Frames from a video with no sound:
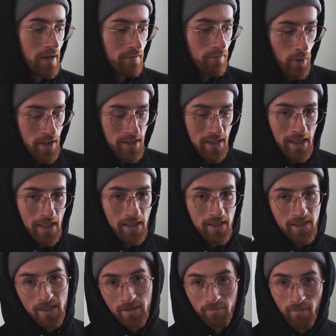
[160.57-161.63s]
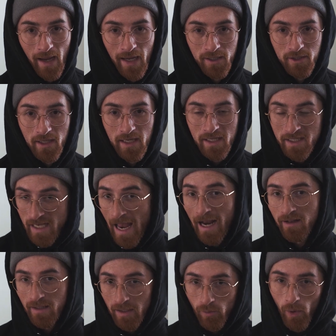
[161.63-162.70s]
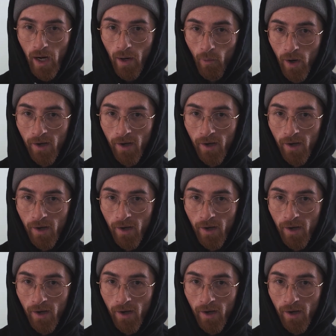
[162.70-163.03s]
revoicing it to match exactly what I